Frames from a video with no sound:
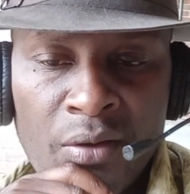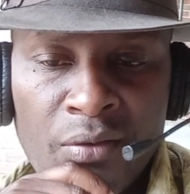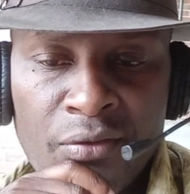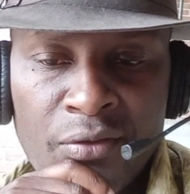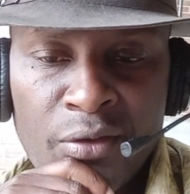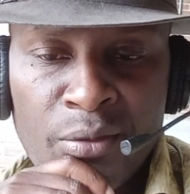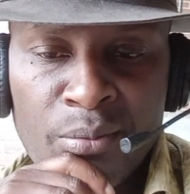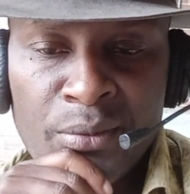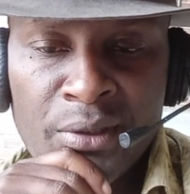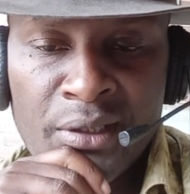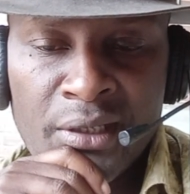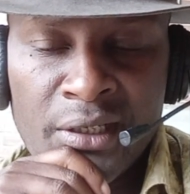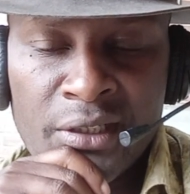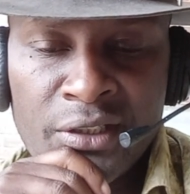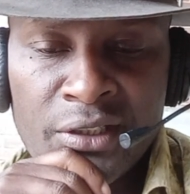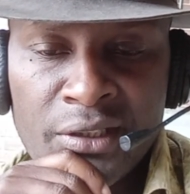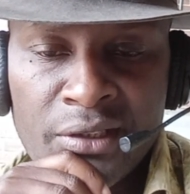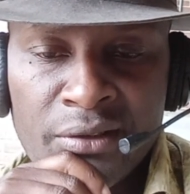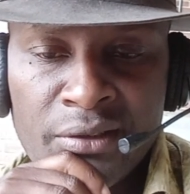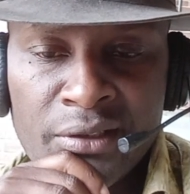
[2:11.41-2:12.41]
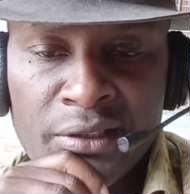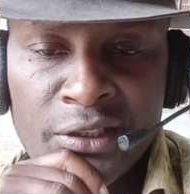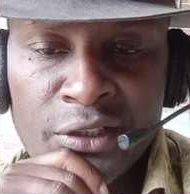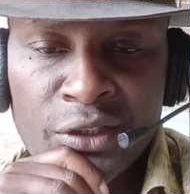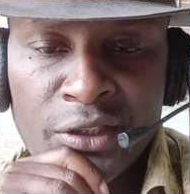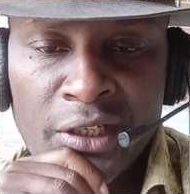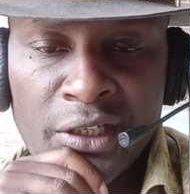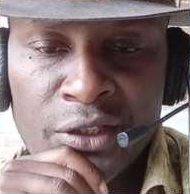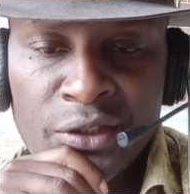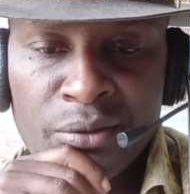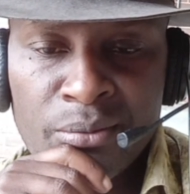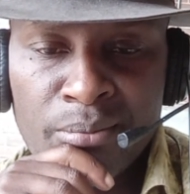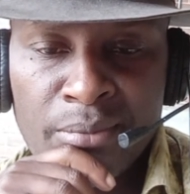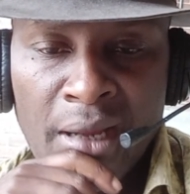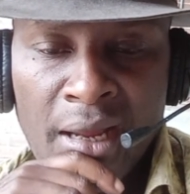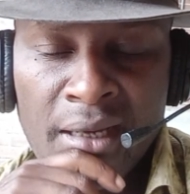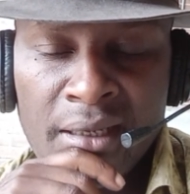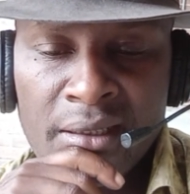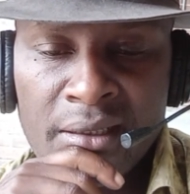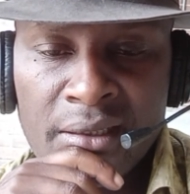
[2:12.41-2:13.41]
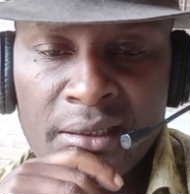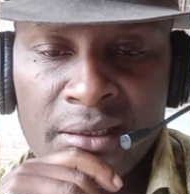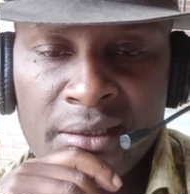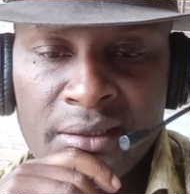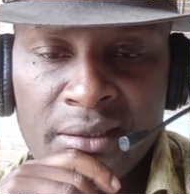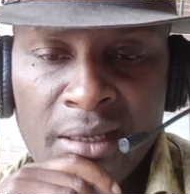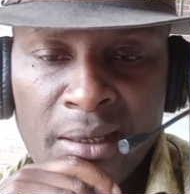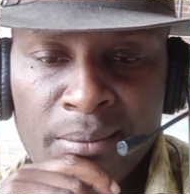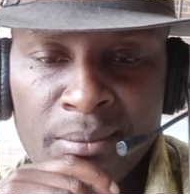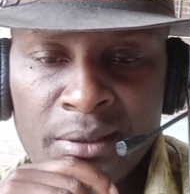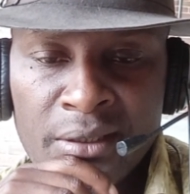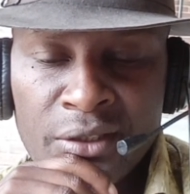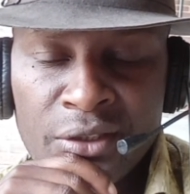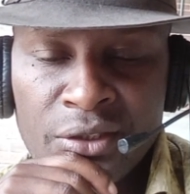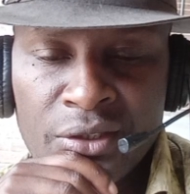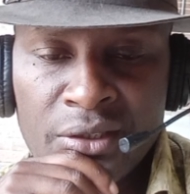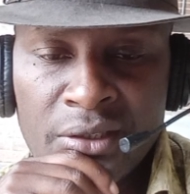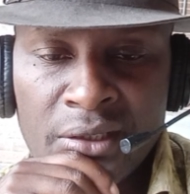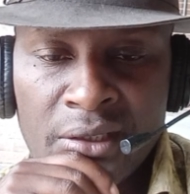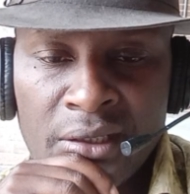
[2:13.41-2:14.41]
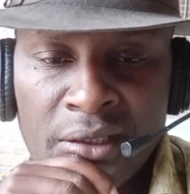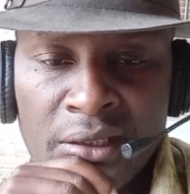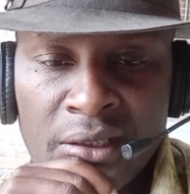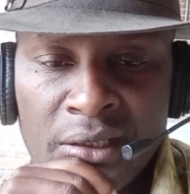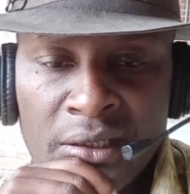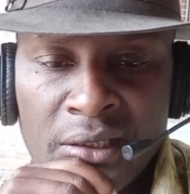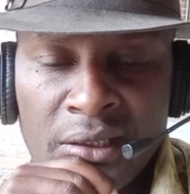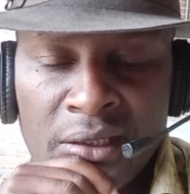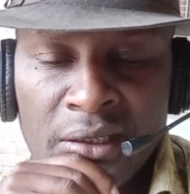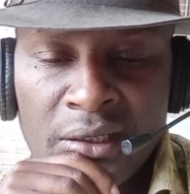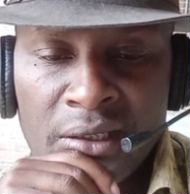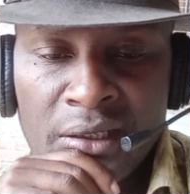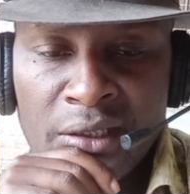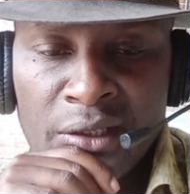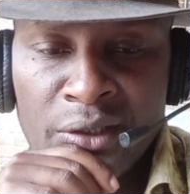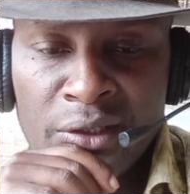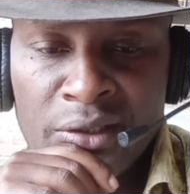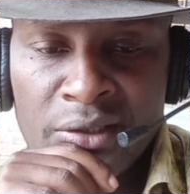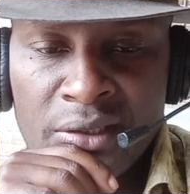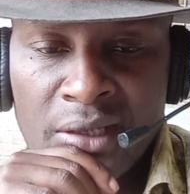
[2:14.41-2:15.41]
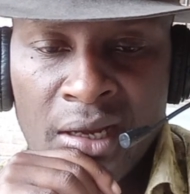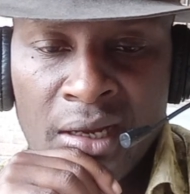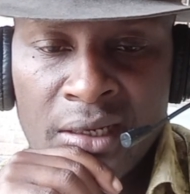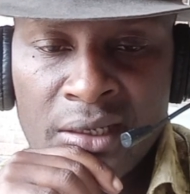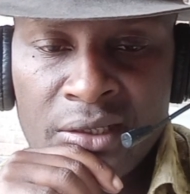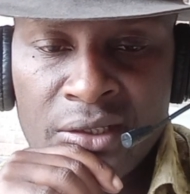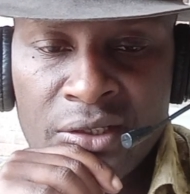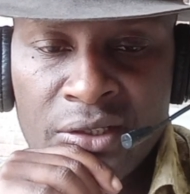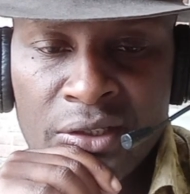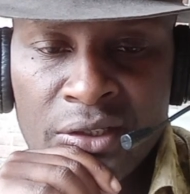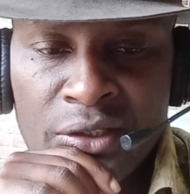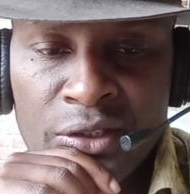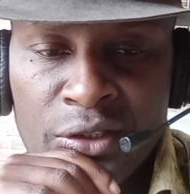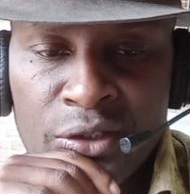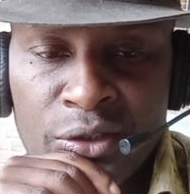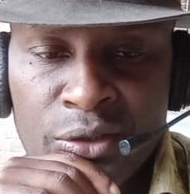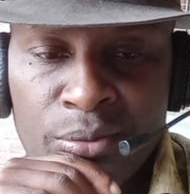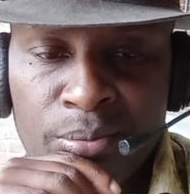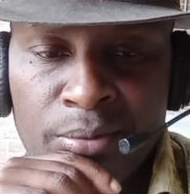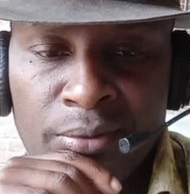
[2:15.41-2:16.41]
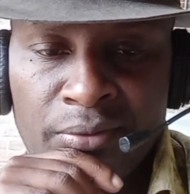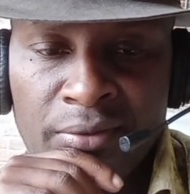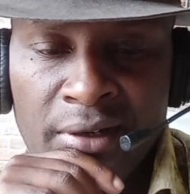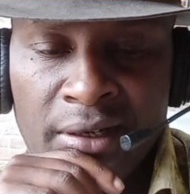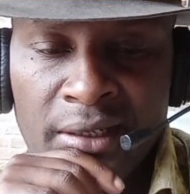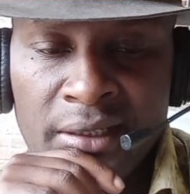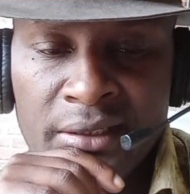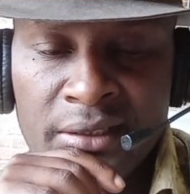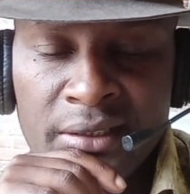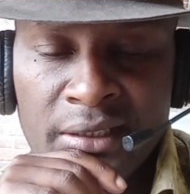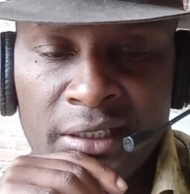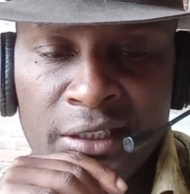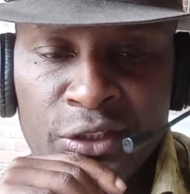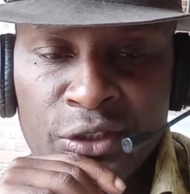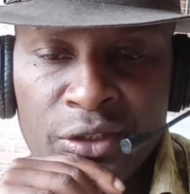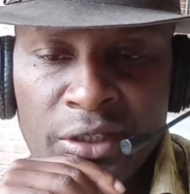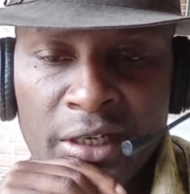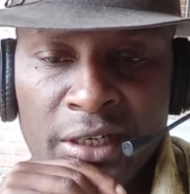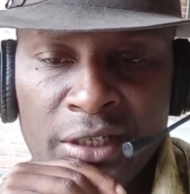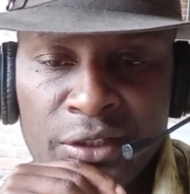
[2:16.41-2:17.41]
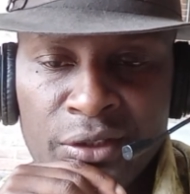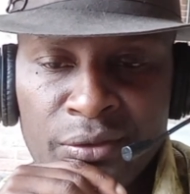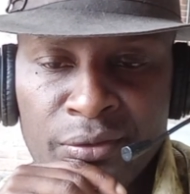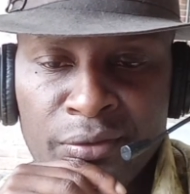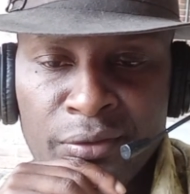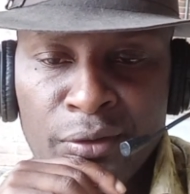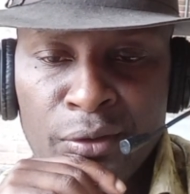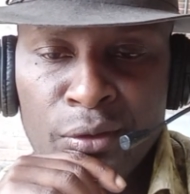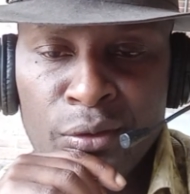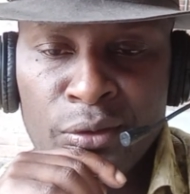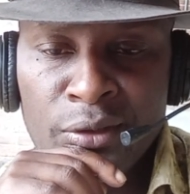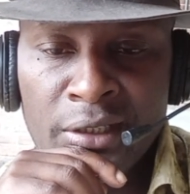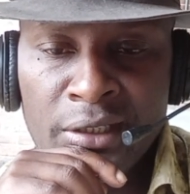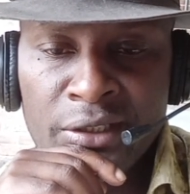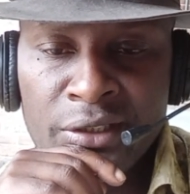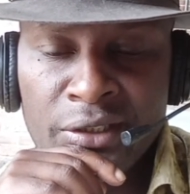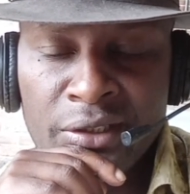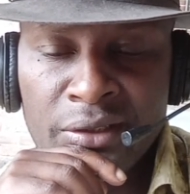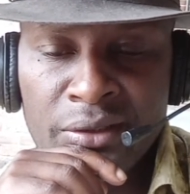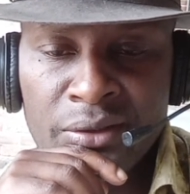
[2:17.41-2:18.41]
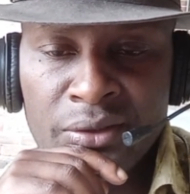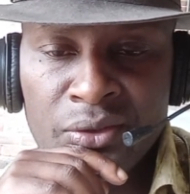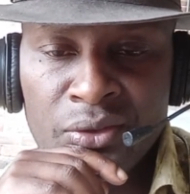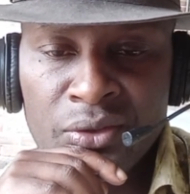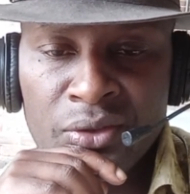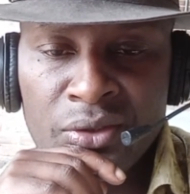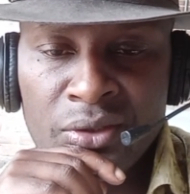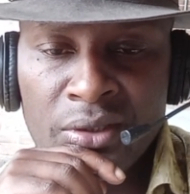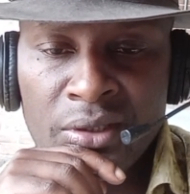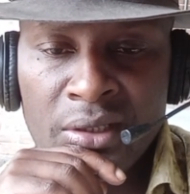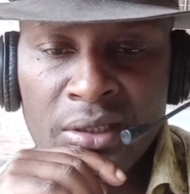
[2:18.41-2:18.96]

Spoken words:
from the Nigerian Education Bank established in this act to provide education for Nigerians